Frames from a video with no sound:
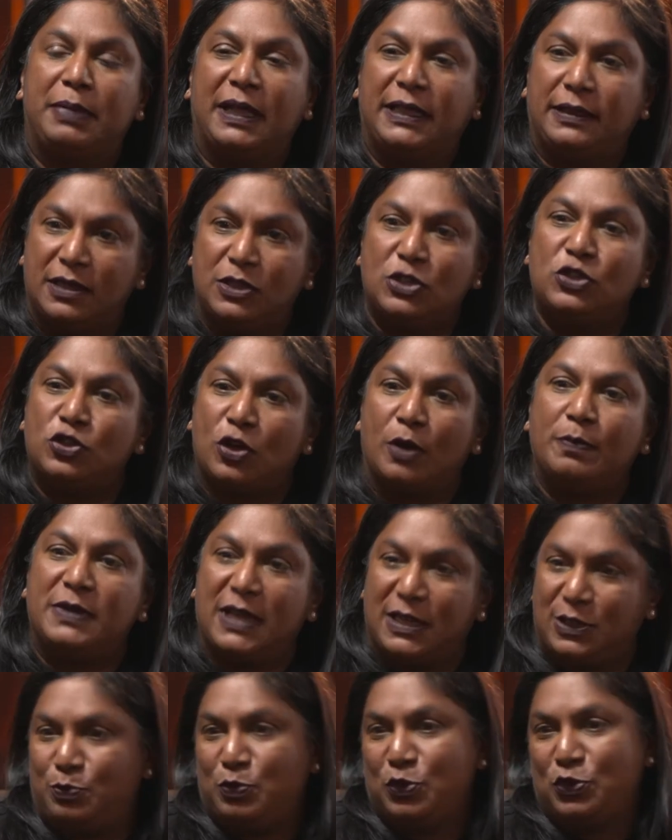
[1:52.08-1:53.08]
But this job
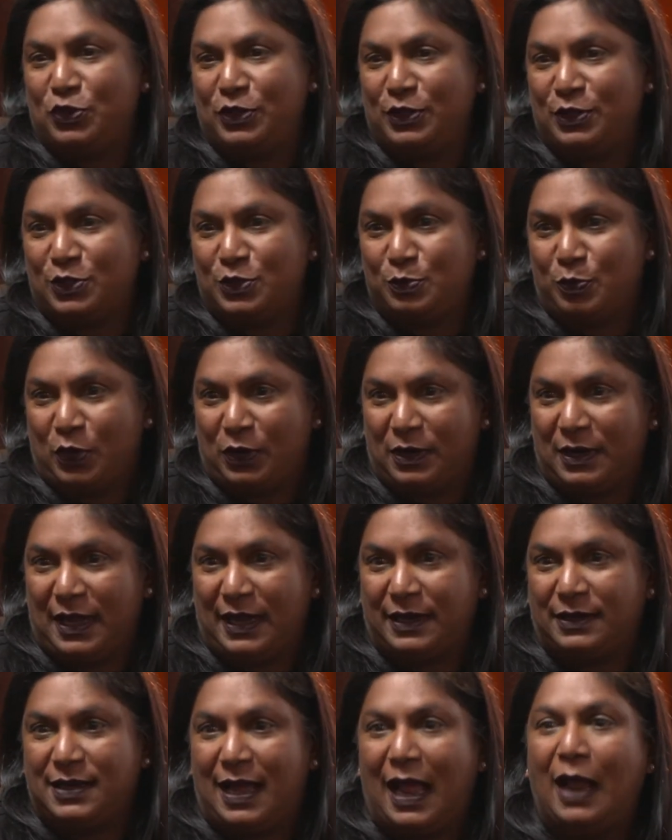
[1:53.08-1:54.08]
does put you in the
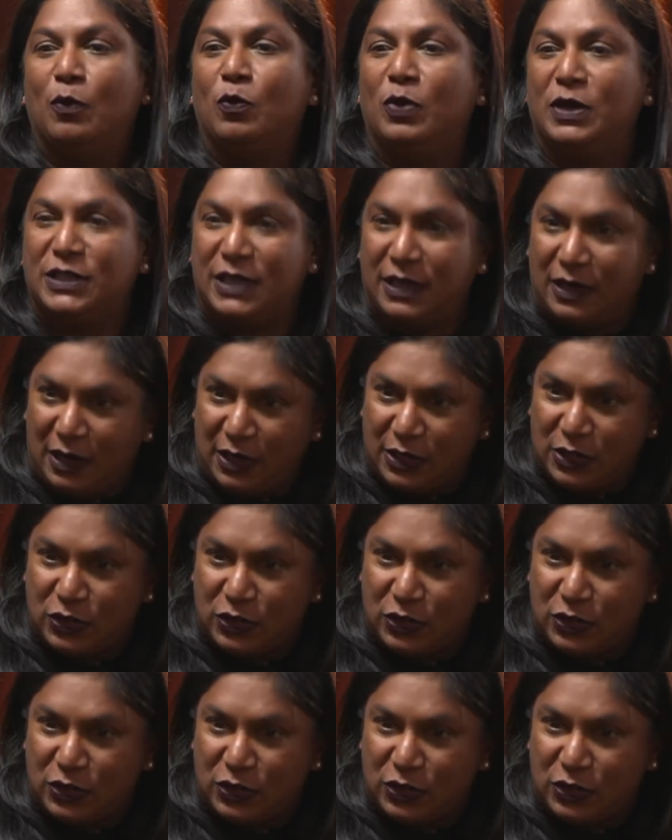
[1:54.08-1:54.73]
spotlight, unwittingly